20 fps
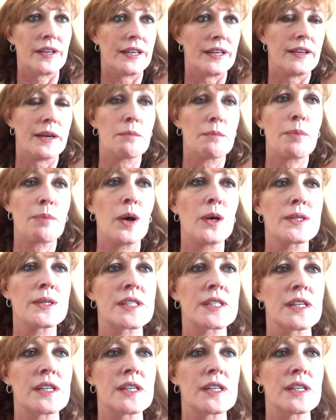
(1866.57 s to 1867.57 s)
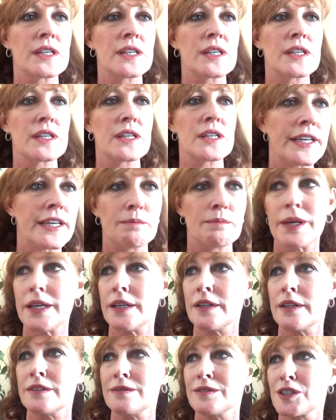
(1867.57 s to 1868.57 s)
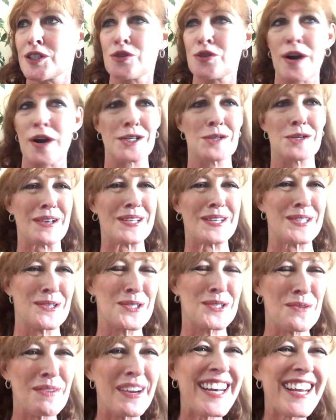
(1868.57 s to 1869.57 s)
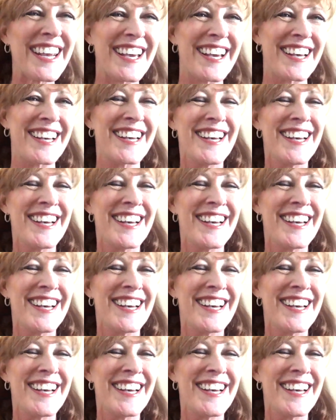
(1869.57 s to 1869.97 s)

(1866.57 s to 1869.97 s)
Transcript: impulsively being distracted by social media or